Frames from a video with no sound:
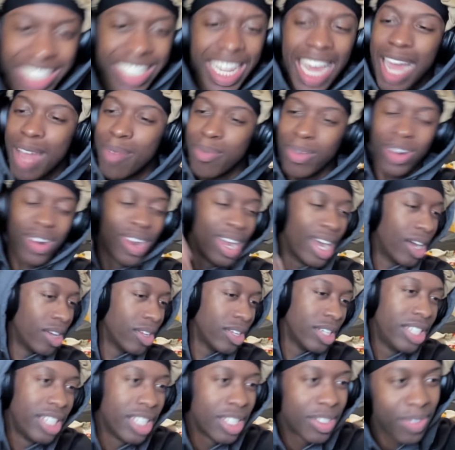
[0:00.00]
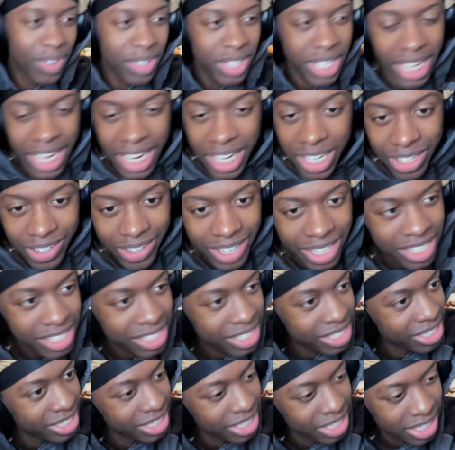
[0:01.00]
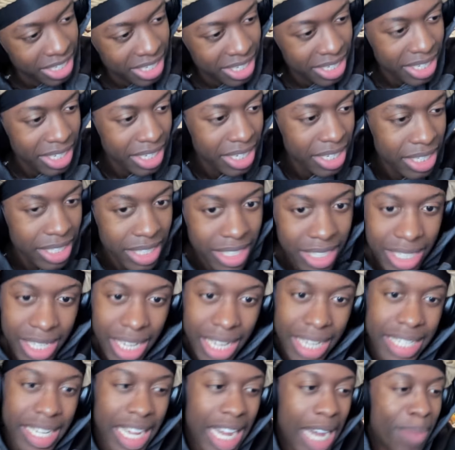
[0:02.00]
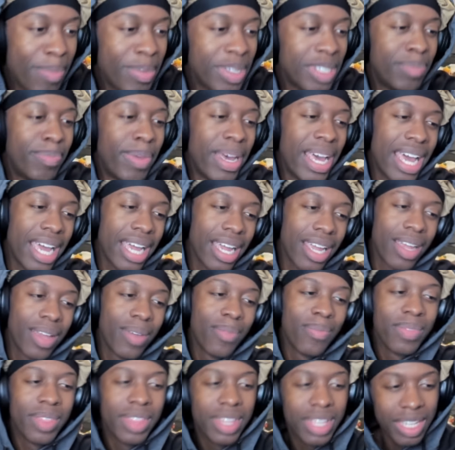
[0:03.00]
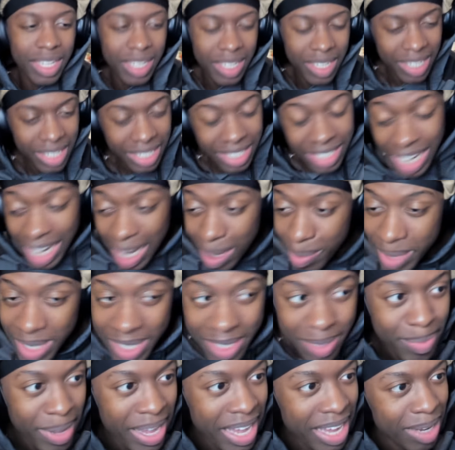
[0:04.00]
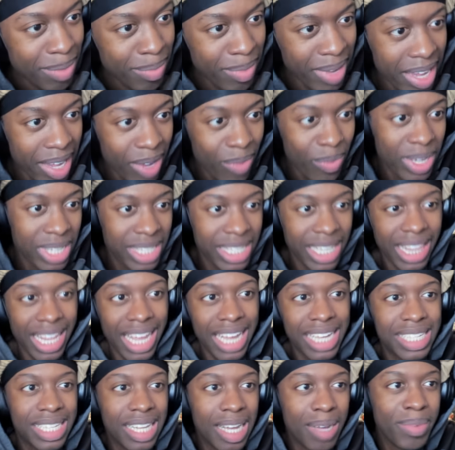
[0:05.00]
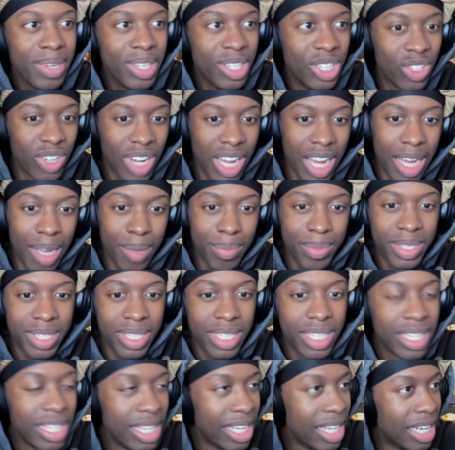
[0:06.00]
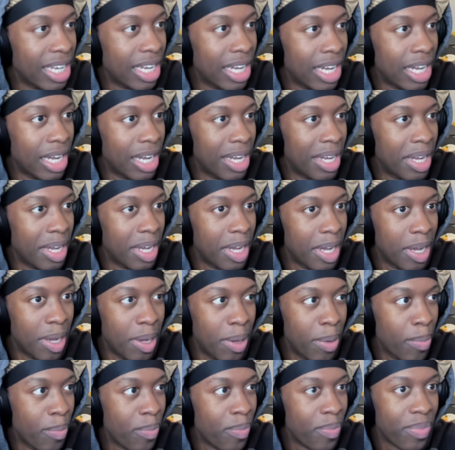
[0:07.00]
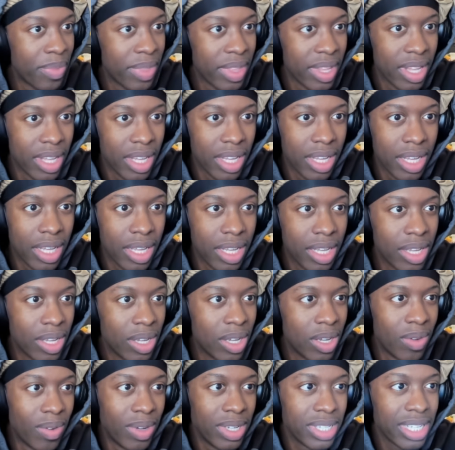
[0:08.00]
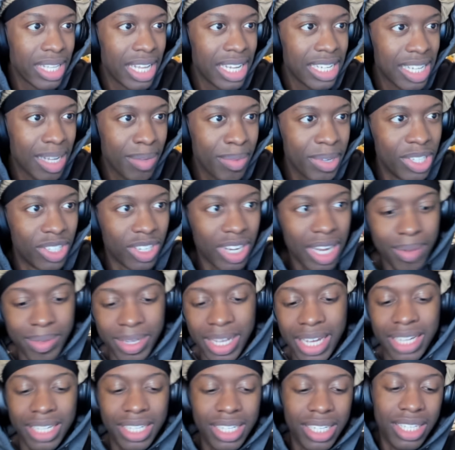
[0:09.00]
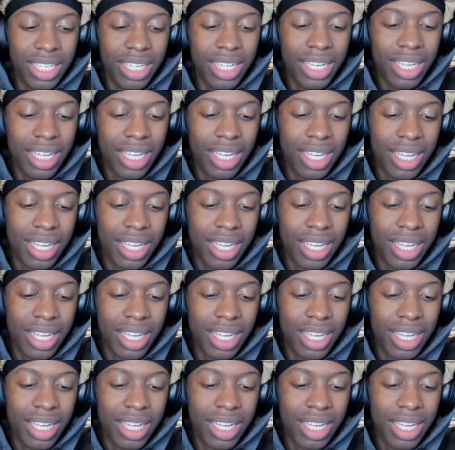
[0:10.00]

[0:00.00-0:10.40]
Timer out, just for the ignorance. You said Dom is back. Dom is back, man. When's the last time he dropped? What's the last time he dropped, actually?